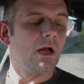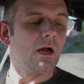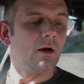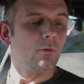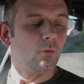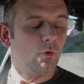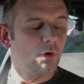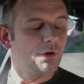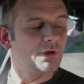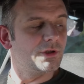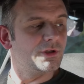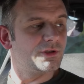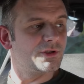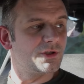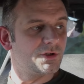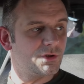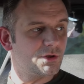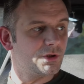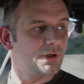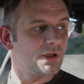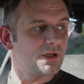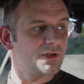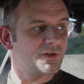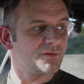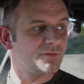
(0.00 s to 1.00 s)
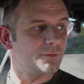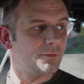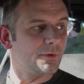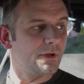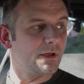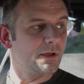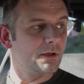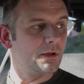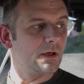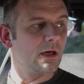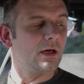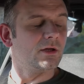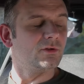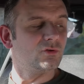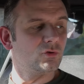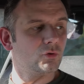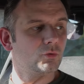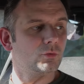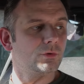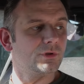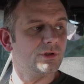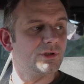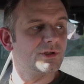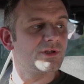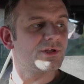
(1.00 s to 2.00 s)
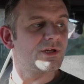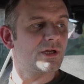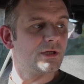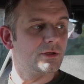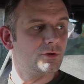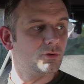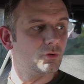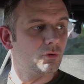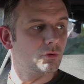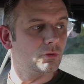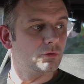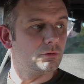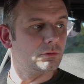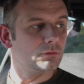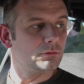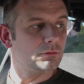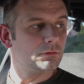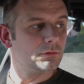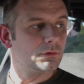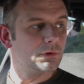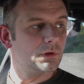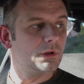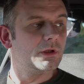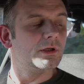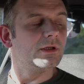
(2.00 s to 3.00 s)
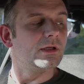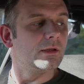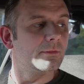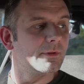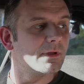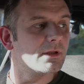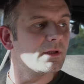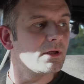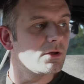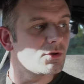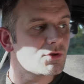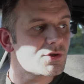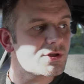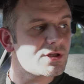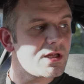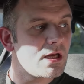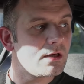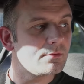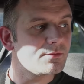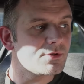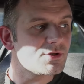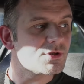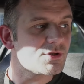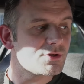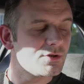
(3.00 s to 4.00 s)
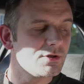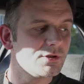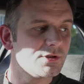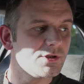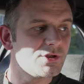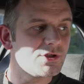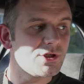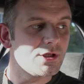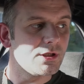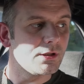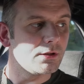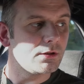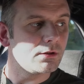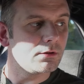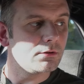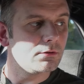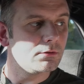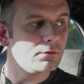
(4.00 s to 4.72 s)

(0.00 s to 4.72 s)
I want you to do this for me. I don't want you to say no. Give me a little slap just around the cheek.